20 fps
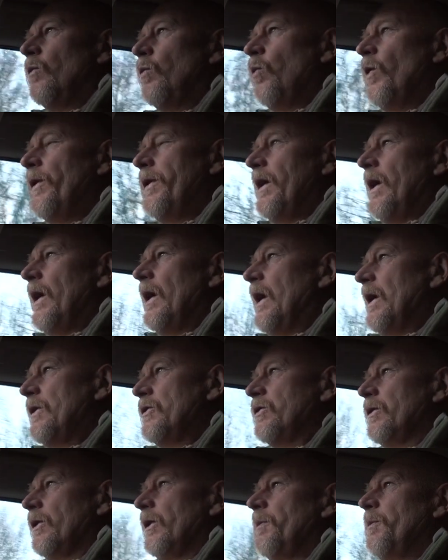with it
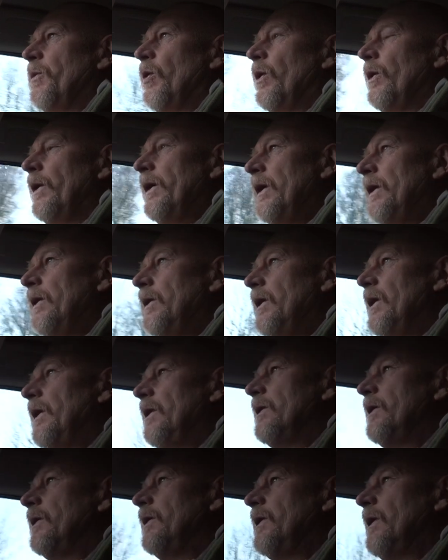actually, but it,
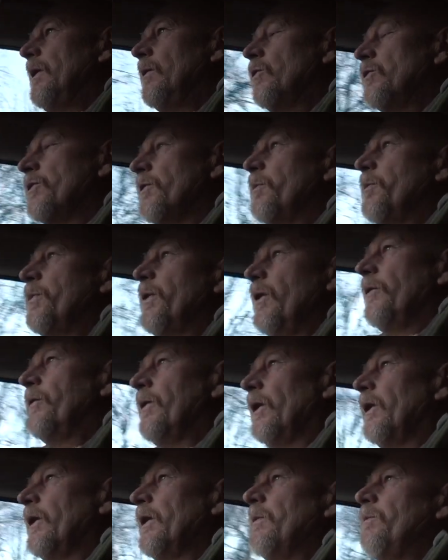it, it was a
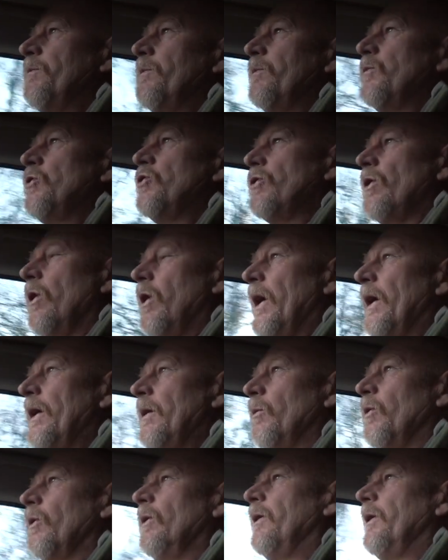perfectly shot
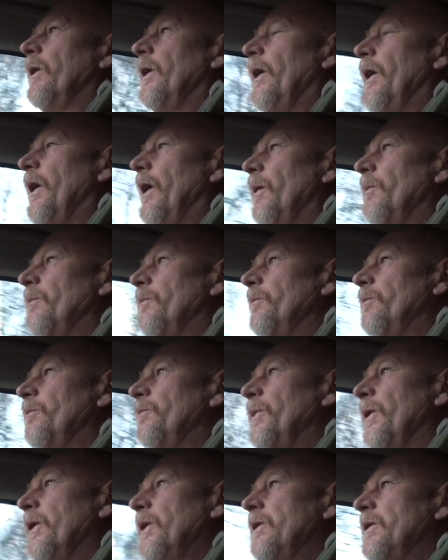animal. Um,
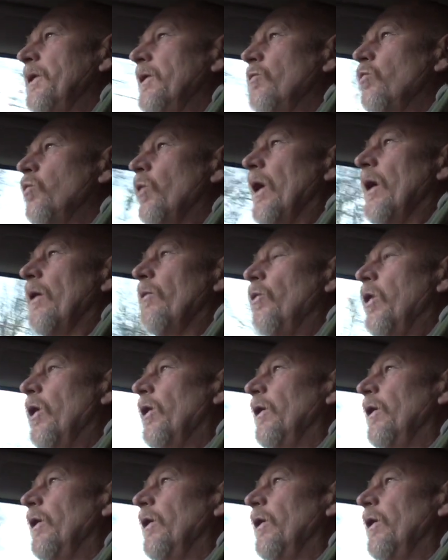but it did run,